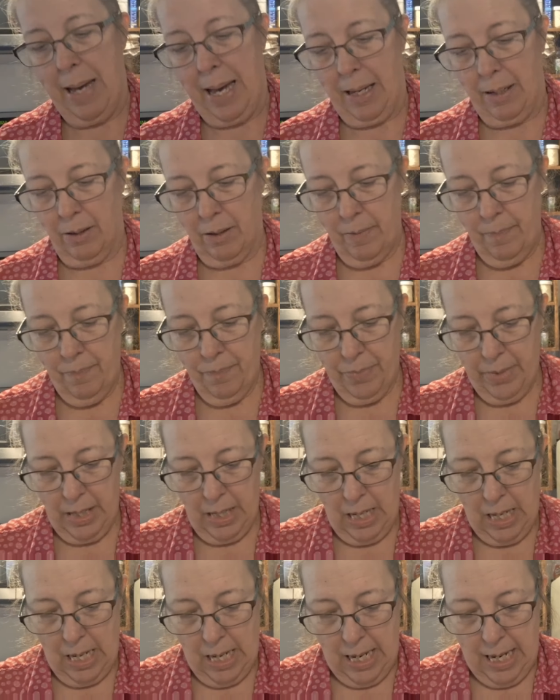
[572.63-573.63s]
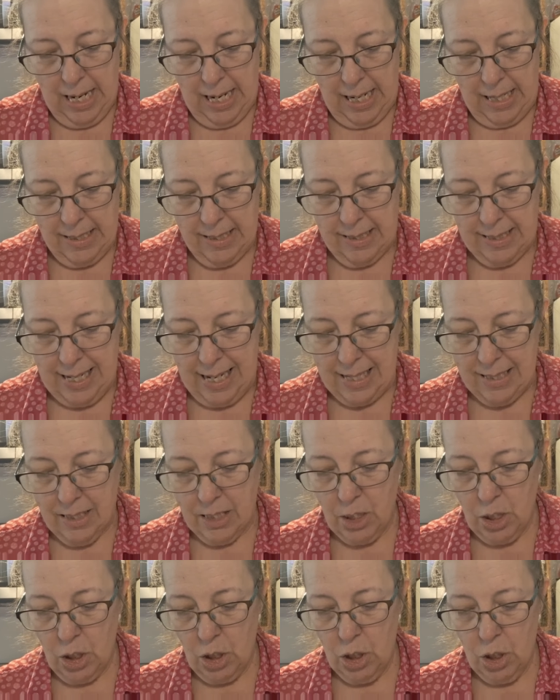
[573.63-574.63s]
batter. It says
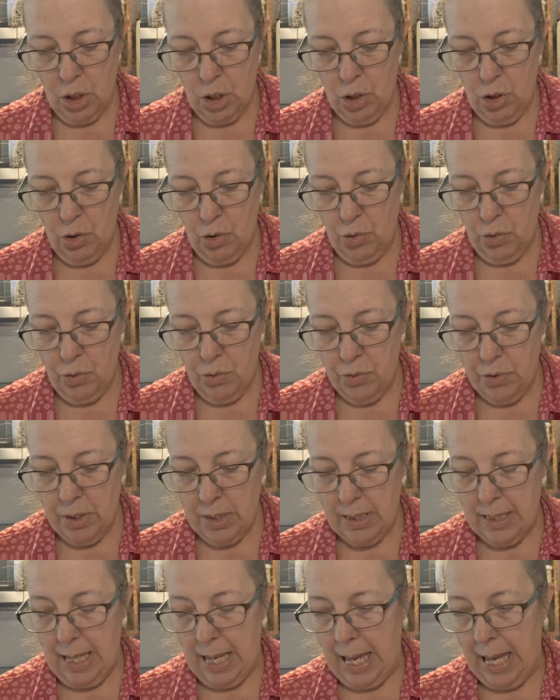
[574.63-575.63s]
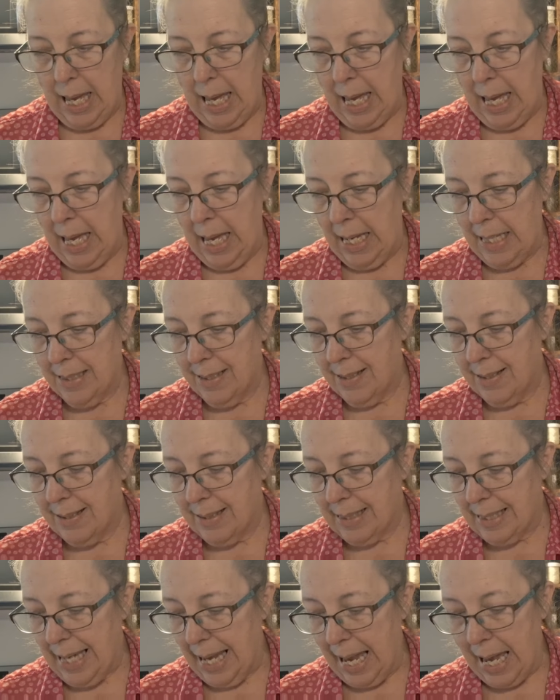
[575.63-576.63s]
to use a
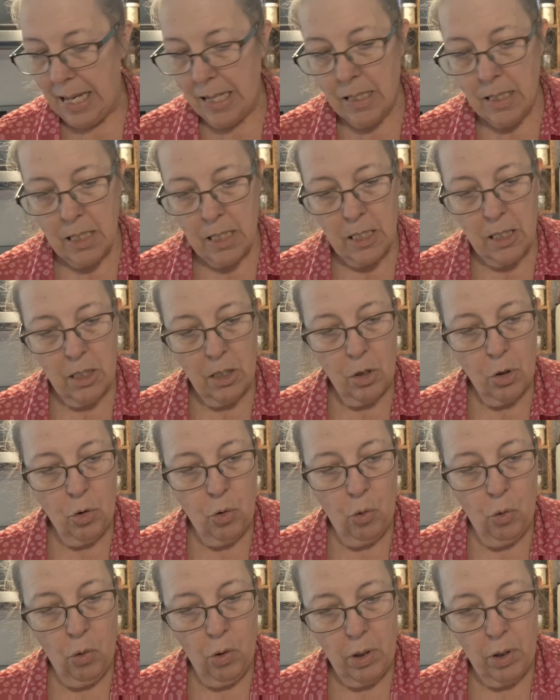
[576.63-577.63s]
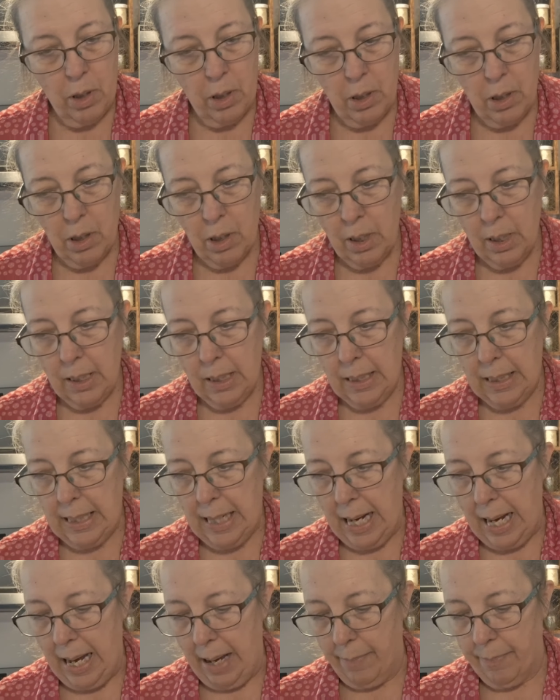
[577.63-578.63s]
scant quarter
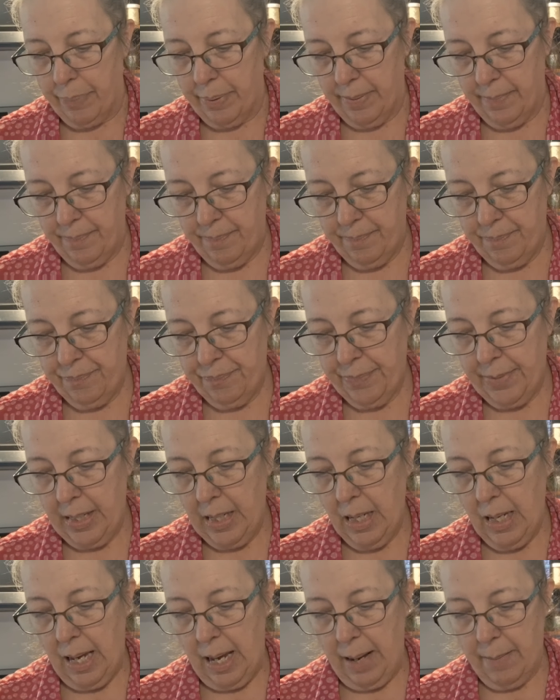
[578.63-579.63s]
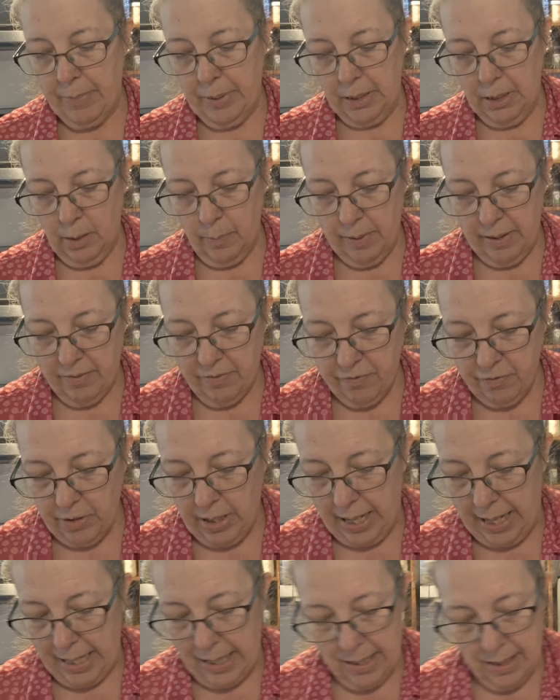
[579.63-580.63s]
cup. I'm a little bit
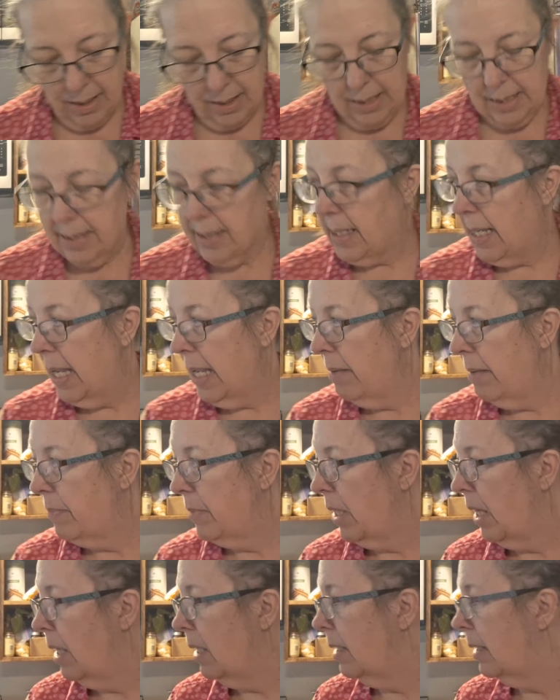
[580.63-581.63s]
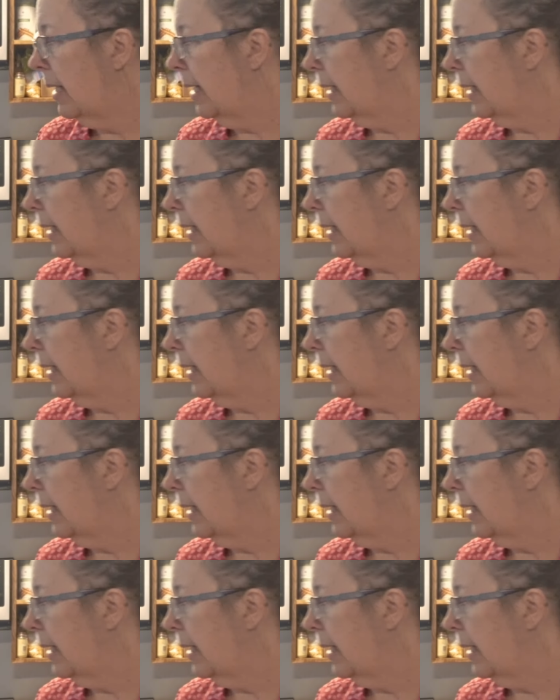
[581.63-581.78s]
afraid because I am not,